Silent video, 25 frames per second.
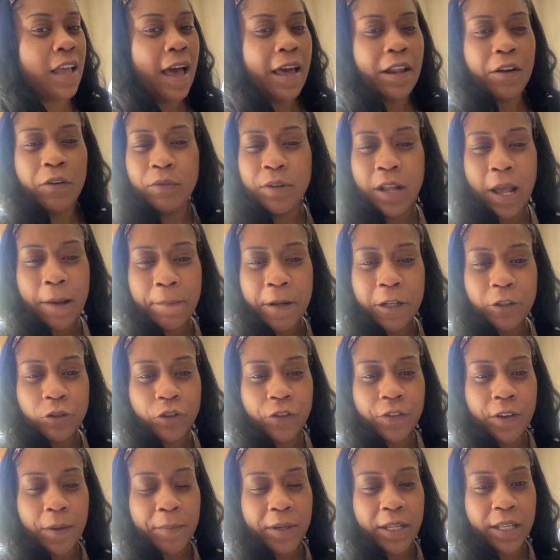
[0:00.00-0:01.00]
I'm not
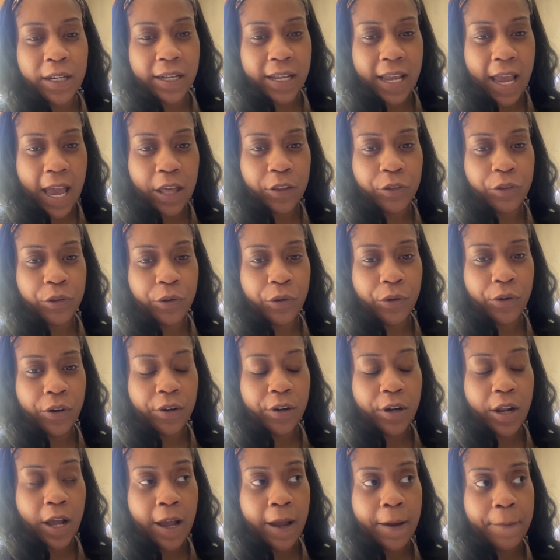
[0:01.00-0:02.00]
sure if I'm going to get a catheter or
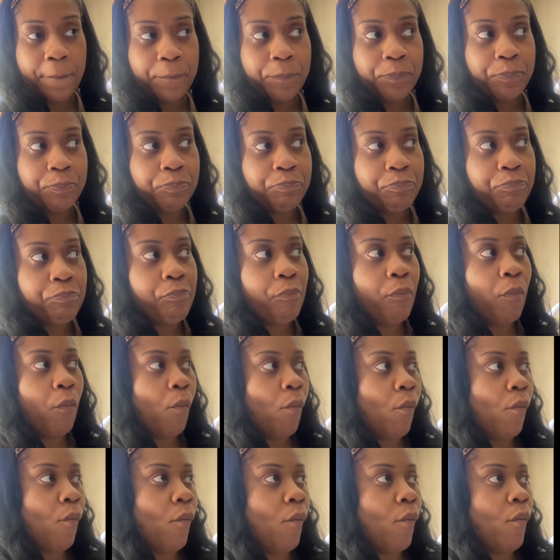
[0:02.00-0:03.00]
not.
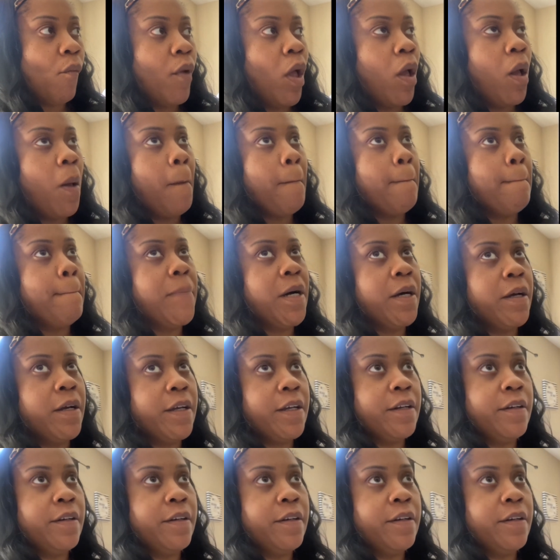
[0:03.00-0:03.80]
But